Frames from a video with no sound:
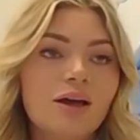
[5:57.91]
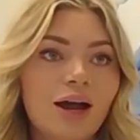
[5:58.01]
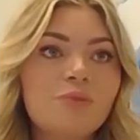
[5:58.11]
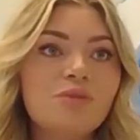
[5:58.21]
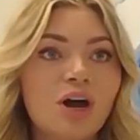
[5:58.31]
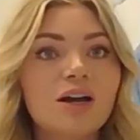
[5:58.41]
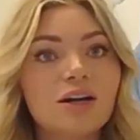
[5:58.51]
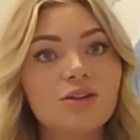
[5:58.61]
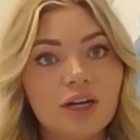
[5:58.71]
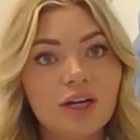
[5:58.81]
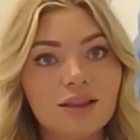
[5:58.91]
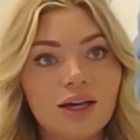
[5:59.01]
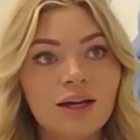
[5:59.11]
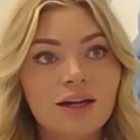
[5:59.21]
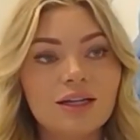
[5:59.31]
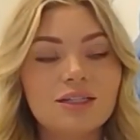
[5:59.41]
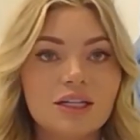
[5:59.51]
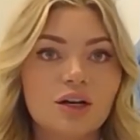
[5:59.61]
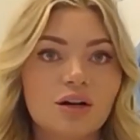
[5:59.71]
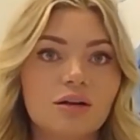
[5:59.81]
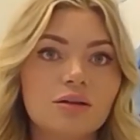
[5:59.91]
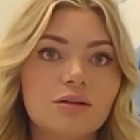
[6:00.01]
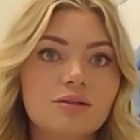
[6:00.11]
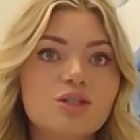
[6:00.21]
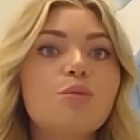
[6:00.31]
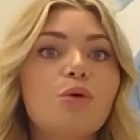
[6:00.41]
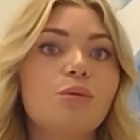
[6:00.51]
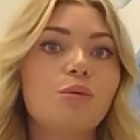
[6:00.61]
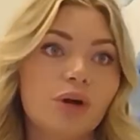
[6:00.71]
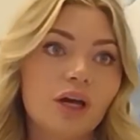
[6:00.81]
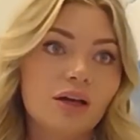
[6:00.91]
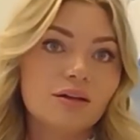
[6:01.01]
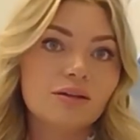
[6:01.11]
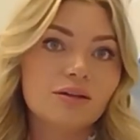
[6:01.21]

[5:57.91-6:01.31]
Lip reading: I'm not going to look at that until tomorrow morning?